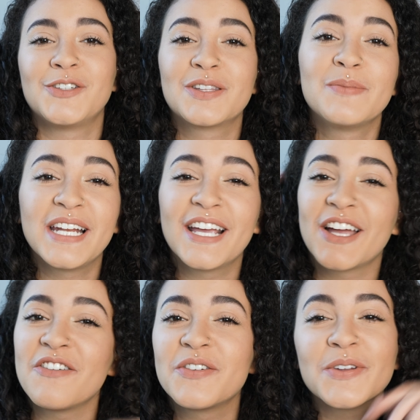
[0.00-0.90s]
I took the money I
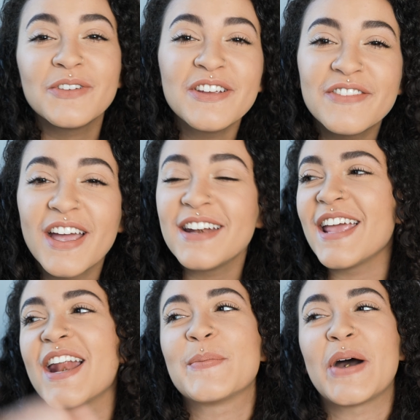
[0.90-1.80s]
got from the refund
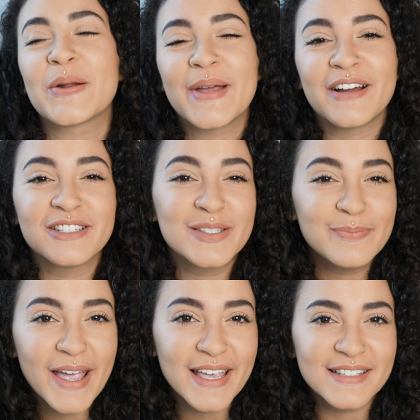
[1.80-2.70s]
and I bought a pair of
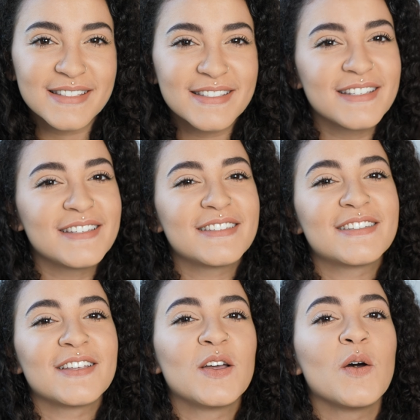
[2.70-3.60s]
Spanx.
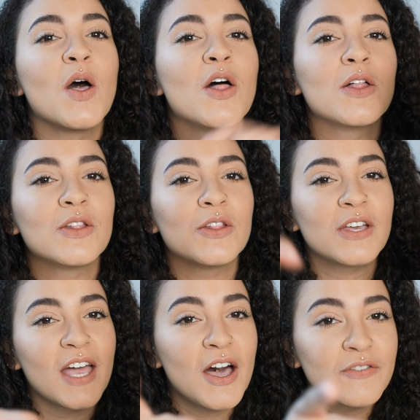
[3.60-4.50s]
So
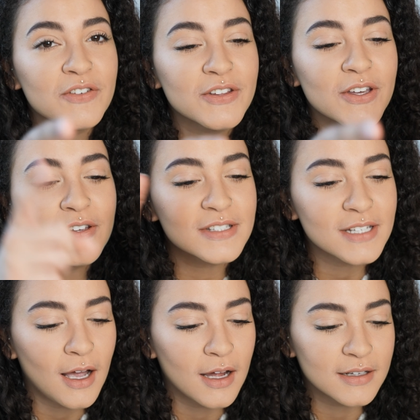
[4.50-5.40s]
look out for those
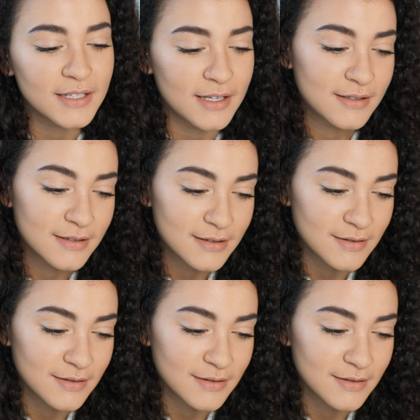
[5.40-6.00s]
on a Tested